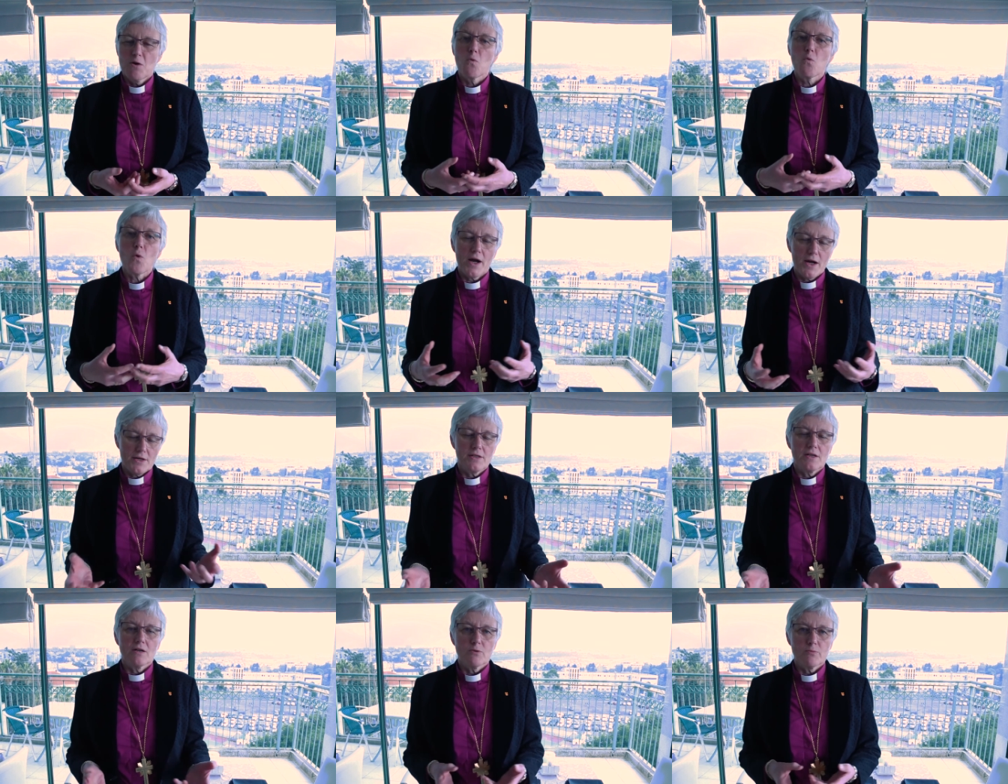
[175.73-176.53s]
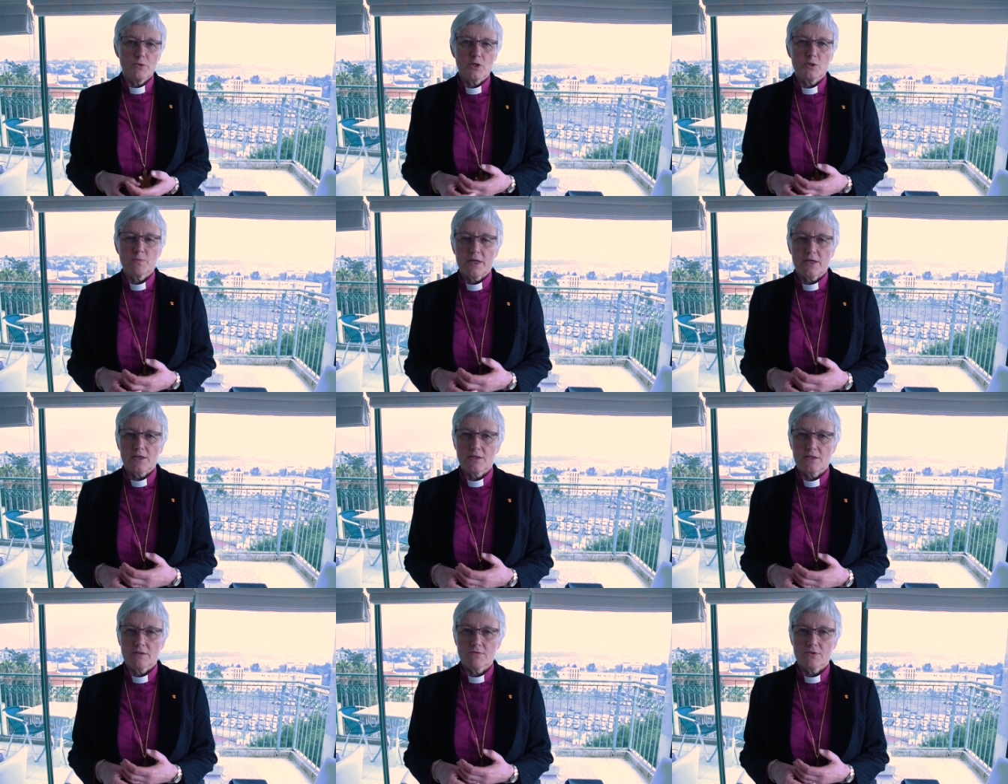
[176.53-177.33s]
widen our
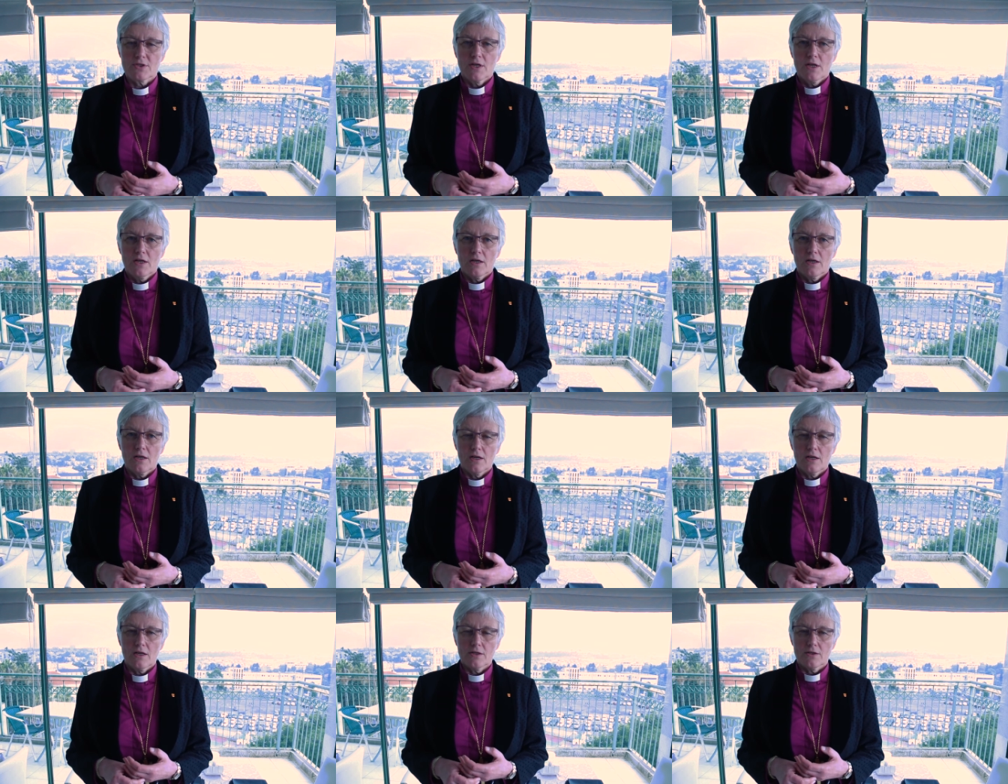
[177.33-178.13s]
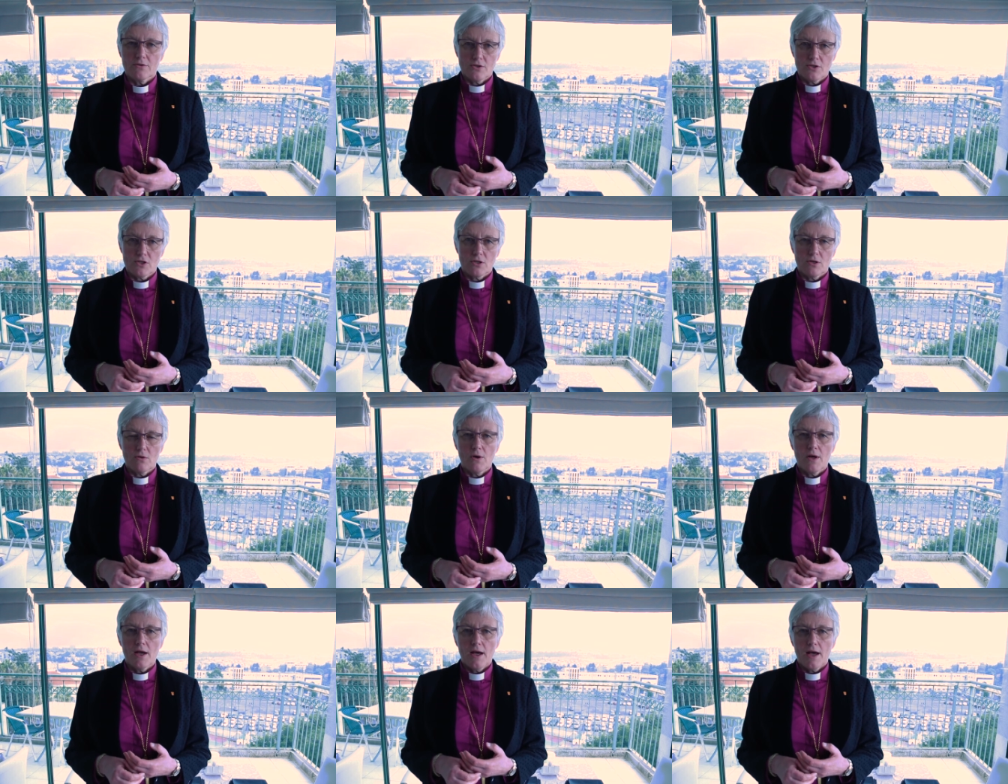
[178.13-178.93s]
perspectives and
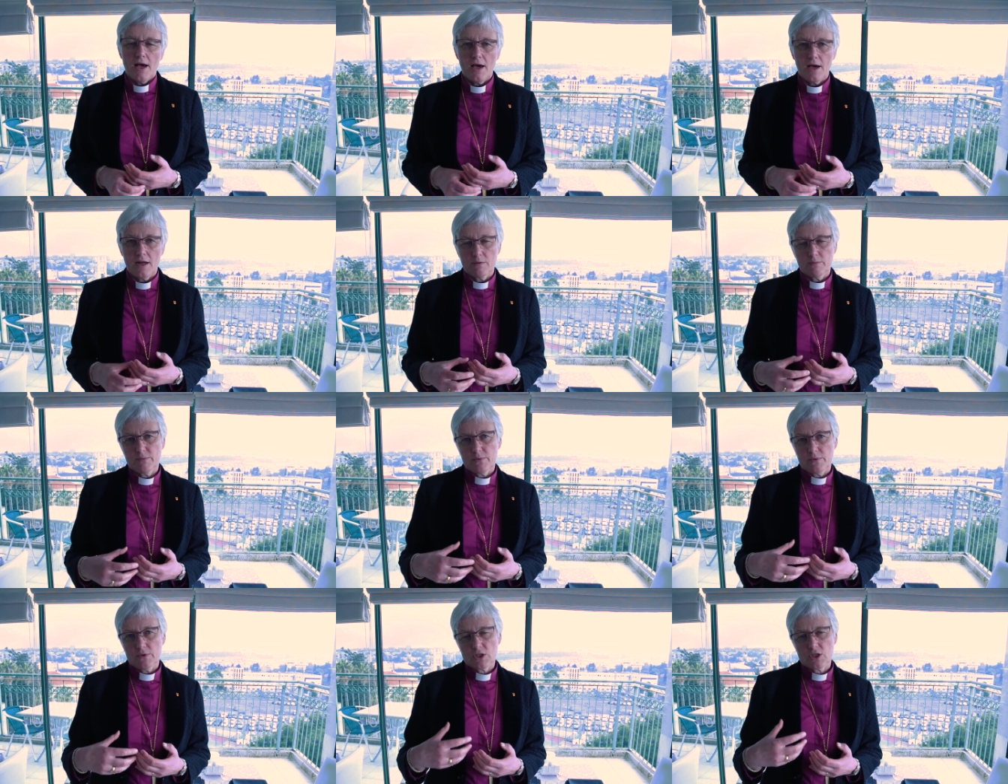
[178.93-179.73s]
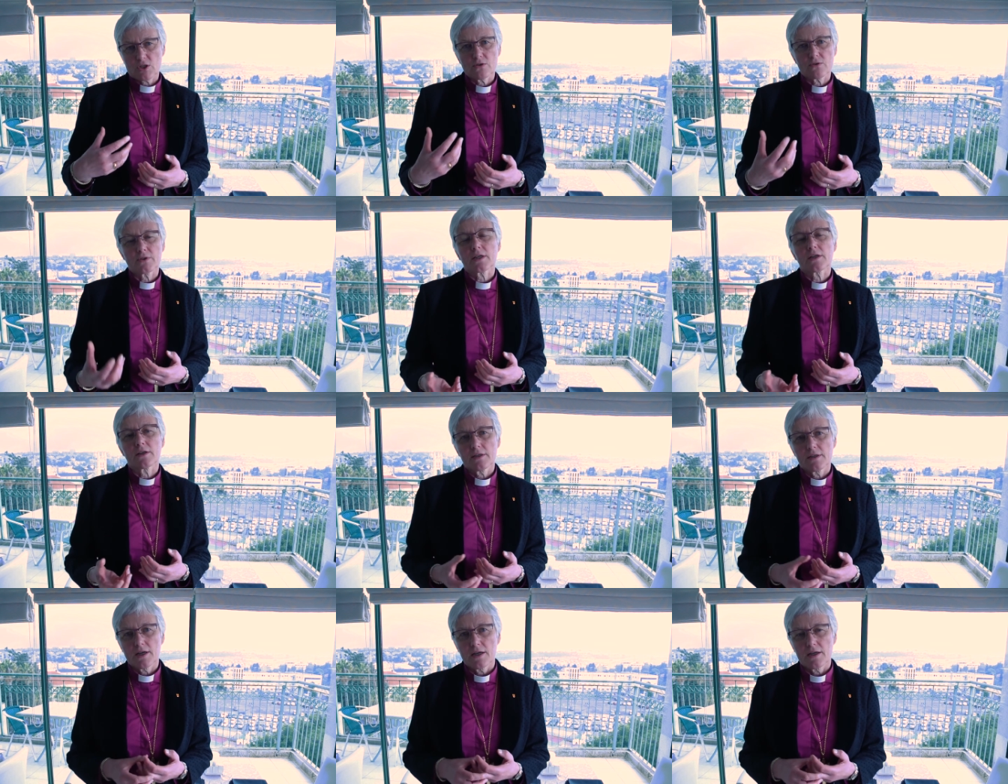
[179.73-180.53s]
also help us to
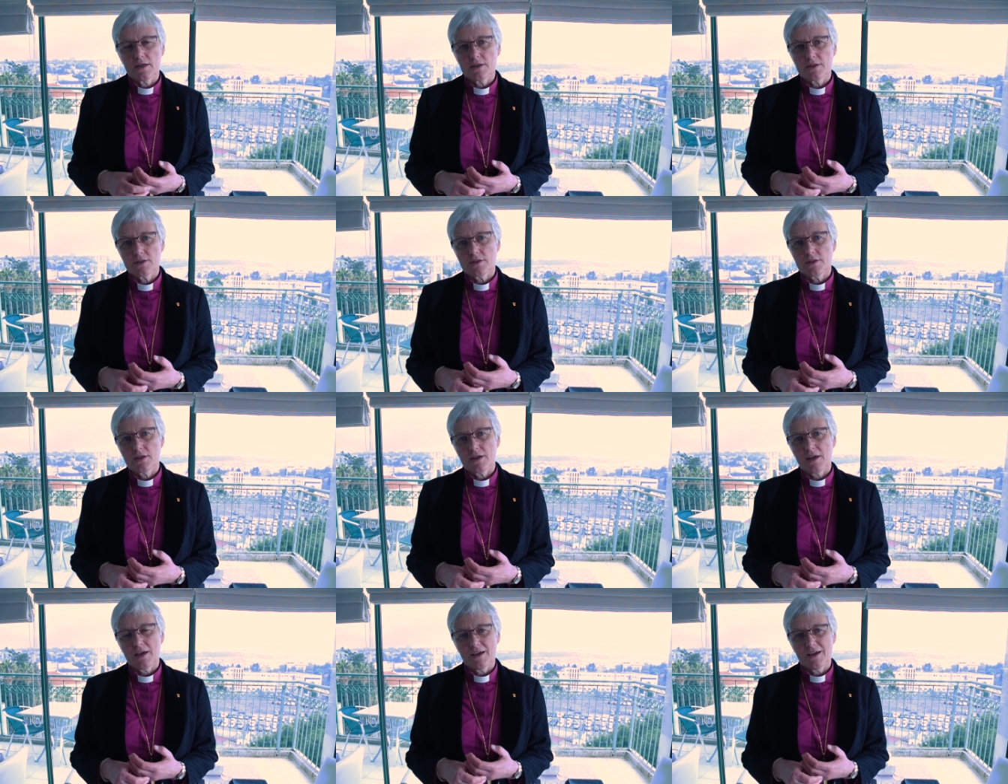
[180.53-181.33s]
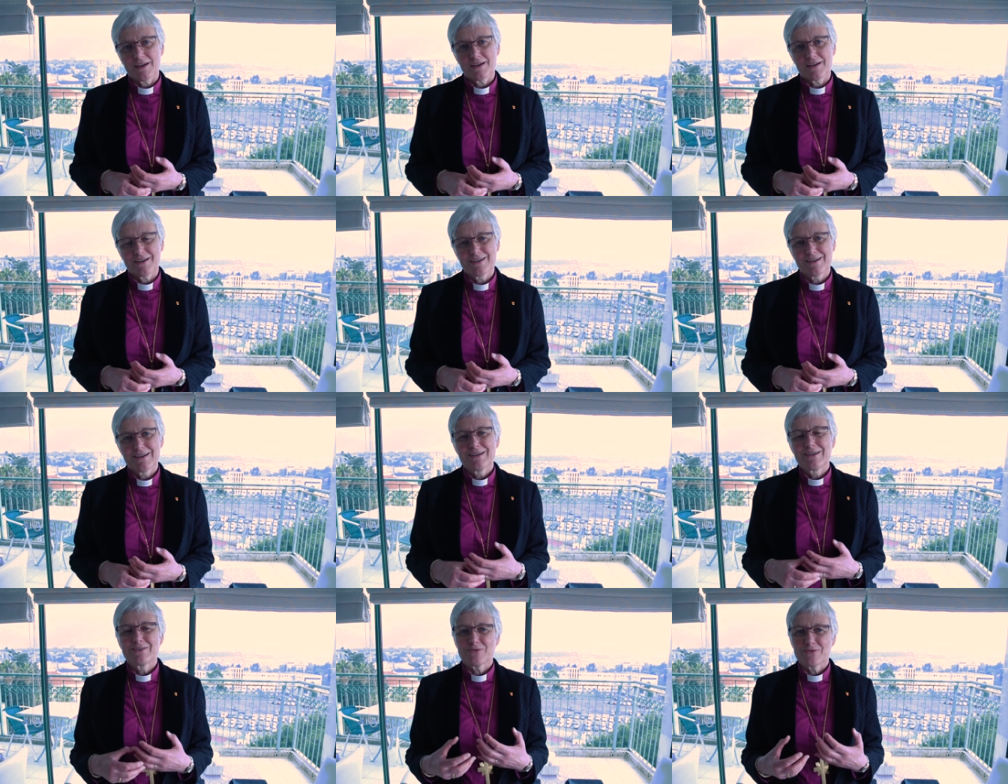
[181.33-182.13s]
recognize a
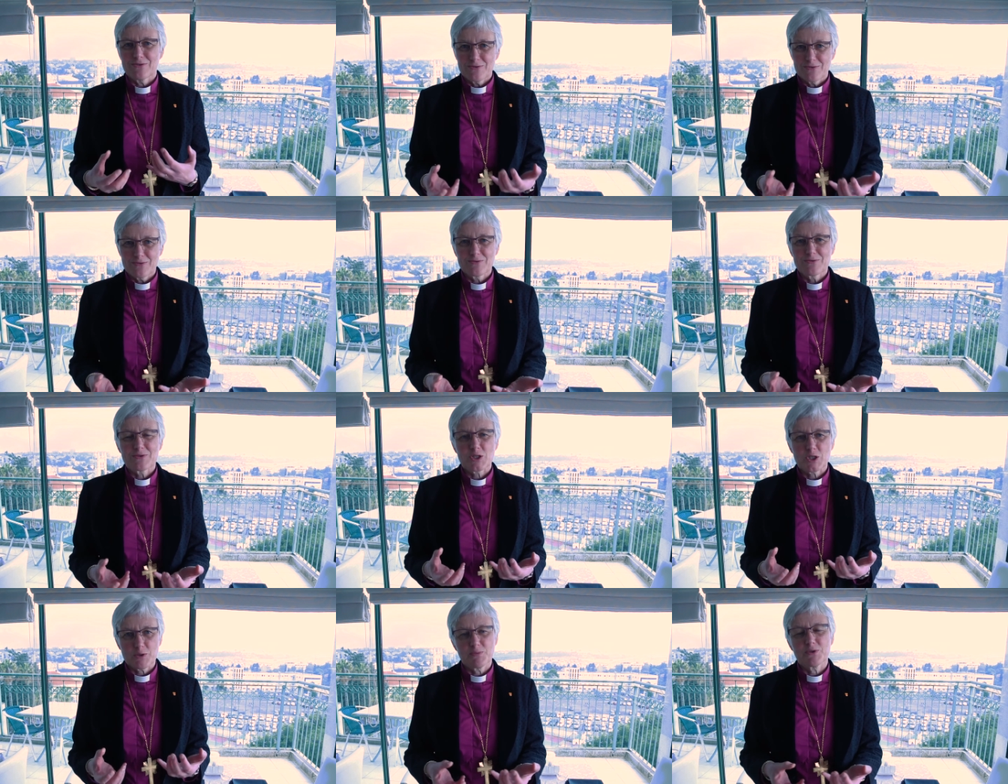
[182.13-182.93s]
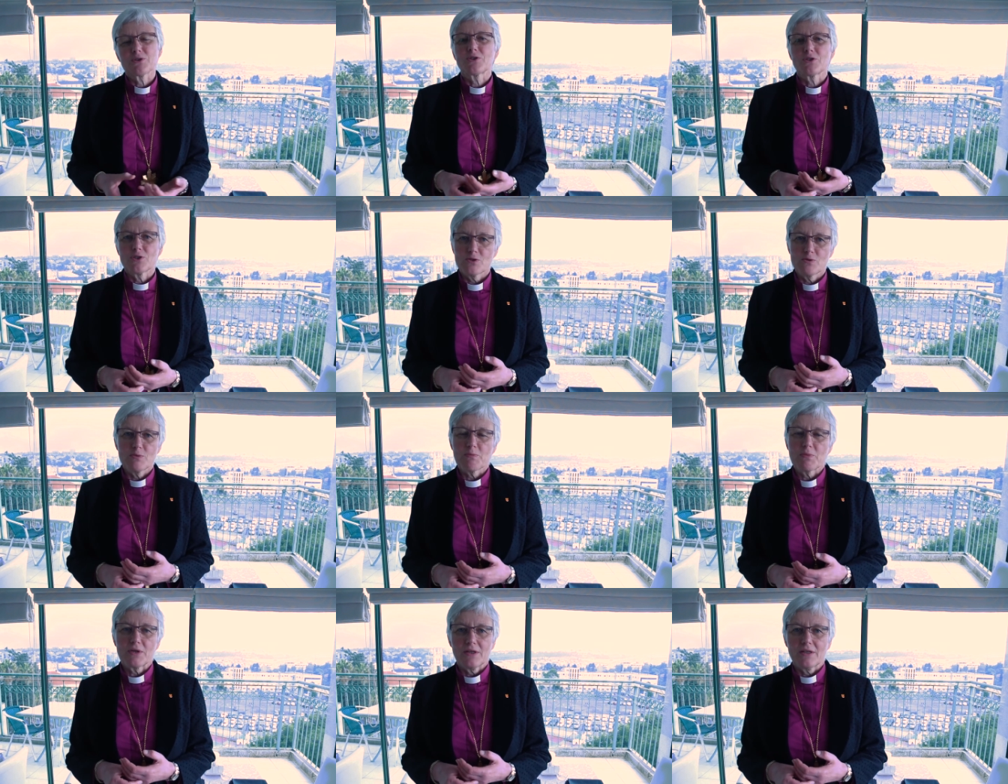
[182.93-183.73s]
spiritual
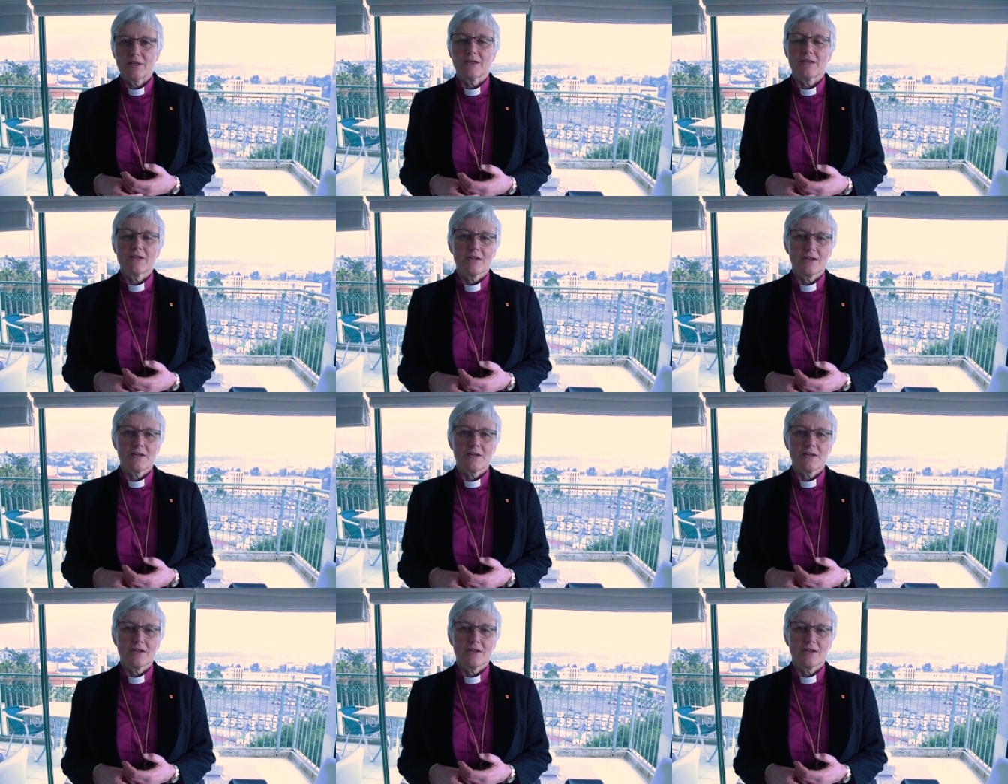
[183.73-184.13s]
human being